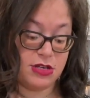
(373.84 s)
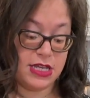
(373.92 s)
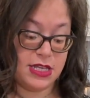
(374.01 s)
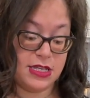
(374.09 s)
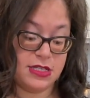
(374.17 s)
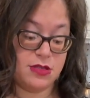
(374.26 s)
it
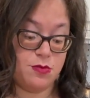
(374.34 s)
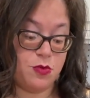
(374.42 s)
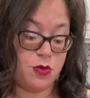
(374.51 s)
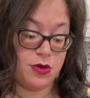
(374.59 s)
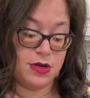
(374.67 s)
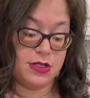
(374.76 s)
is
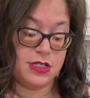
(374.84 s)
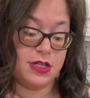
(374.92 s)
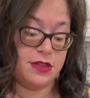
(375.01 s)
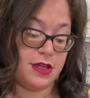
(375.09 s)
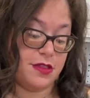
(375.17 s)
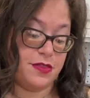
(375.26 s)
important
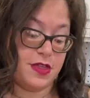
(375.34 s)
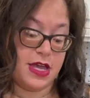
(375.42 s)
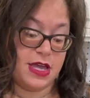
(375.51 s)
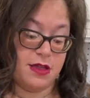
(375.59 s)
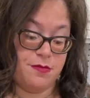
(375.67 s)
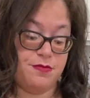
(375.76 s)
that
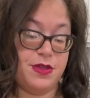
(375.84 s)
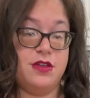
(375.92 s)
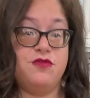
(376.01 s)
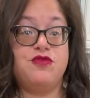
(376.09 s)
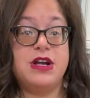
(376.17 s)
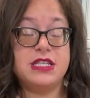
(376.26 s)
they be
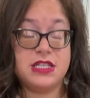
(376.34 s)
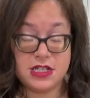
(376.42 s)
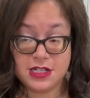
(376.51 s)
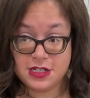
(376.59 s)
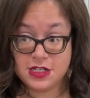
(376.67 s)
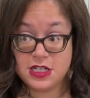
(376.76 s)

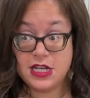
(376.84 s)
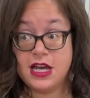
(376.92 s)
rested,